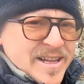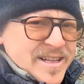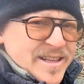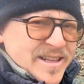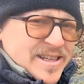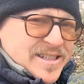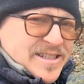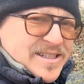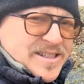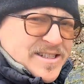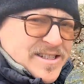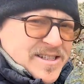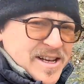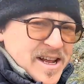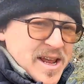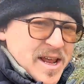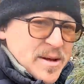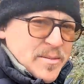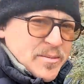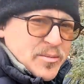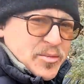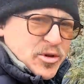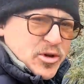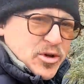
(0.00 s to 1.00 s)
This is a
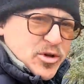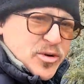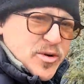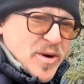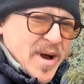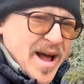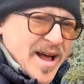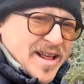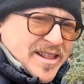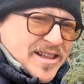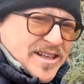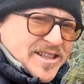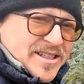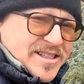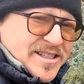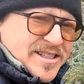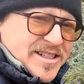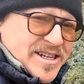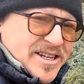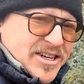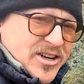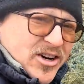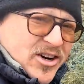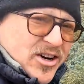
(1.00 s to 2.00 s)
blue Atlas
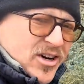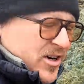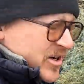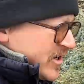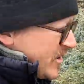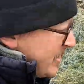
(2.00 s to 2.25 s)
cedar,